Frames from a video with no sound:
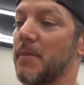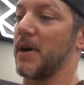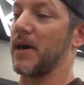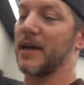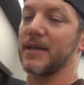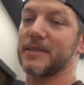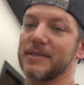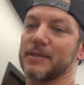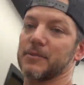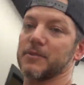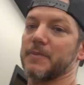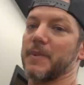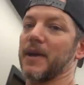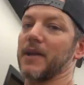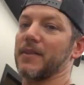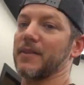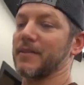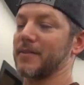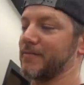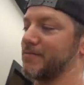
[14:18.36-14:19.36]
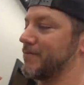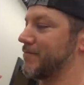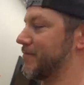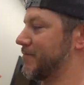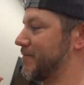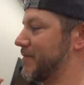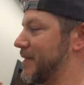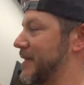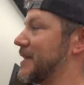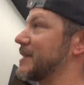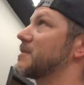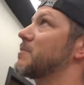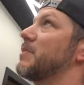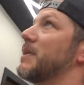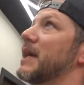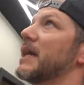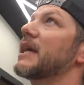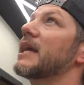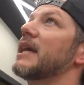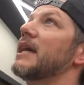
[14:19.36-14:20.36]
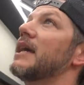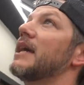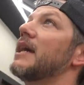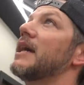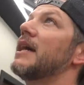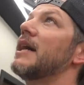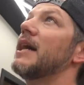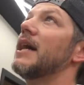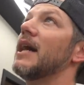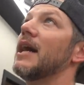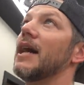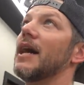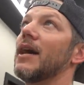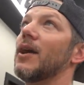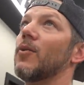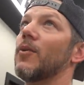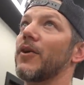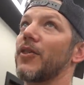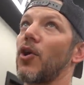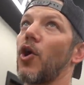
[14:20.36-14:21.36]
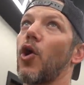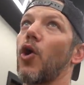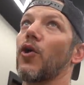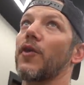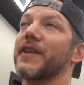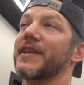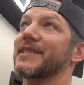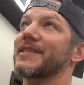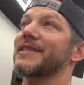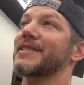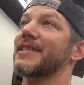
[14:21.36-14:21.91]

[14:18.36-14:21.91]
box that was about this big uh, with all this